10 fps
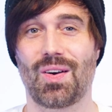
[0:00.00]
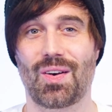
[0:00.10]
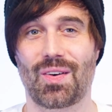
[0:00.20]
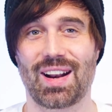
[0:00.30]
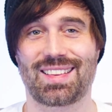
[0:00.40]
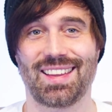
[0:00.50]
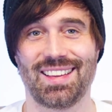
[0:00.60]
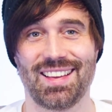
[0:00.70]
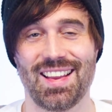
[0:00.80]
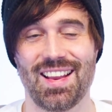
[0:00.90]

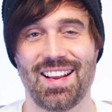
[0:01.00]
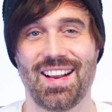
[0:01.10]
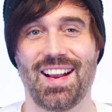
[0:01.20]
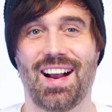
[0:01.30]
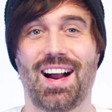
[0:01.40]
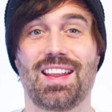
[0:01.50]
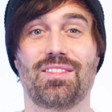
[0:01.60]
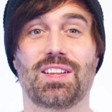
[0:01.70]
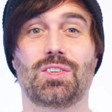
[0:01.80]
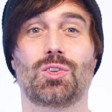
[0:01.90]
Alright, I
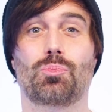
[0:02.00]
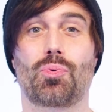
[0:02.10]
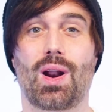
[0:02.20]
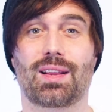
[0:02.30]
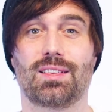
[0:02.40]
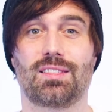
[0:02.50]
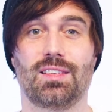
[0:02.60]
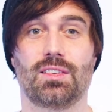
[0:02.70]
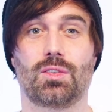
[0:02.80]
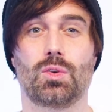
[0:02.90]
invite you to practice
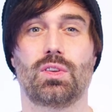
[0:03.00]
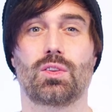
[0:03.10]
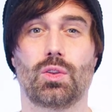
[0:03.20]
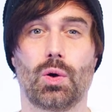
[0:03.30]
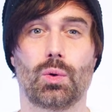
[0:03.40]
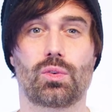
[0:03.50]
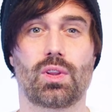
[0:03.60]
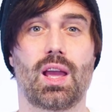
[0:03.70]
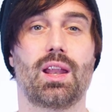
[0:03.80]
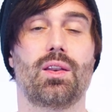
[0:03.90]
this using the
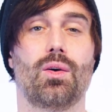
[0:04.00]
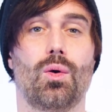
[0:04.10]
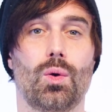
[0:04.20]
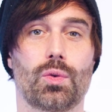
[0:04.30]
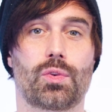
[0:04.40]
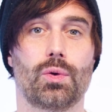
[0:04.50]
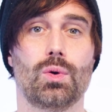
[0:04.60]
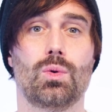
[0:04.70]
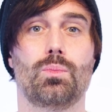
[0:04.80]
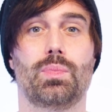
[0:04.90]
notes, and
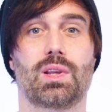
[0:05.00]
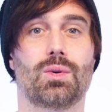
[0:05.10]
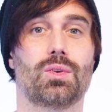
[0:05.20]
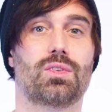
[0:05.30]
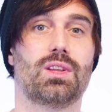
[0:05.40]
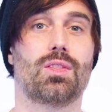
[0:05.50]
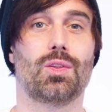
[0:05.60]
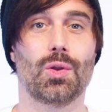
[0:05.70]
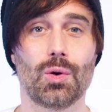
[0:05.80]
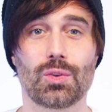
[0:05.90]
also because in
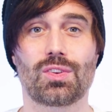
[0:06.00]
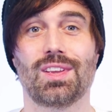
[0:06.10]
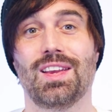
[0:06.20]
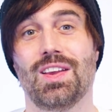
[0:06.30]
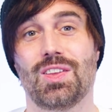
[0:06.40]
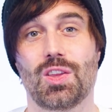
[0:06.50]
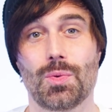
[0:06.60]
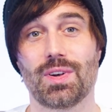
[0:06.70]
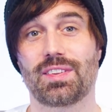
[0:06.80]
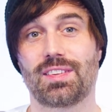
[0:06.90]
the notes you
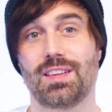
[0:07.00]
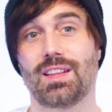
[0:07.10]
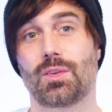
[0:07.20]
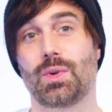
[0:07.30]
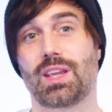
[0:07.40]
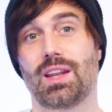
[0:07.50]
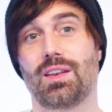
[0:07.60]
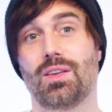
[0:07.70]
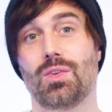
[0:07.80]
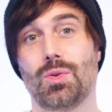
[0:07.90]
will see that we
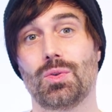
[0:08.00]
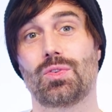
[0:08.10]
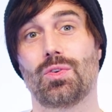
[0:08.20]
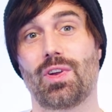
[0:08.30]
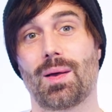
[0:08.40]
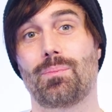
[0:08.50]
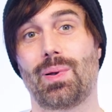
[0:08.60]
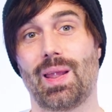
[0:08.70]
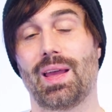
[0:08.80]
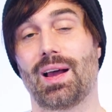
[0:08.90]
can use the verb
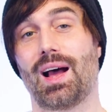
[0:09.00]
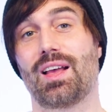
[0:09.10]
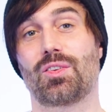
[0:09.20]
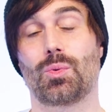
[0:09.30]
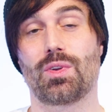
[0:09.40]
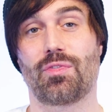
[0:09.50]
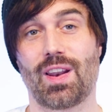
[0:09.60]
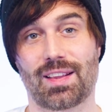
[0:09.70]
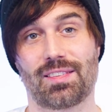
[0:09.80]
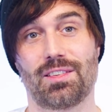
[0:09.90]
plaire as a
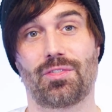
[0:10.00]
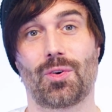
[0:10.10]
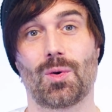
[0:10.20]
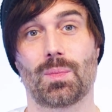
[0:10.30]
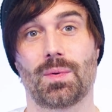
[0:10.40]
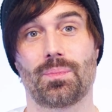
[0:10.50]
reflexive verb.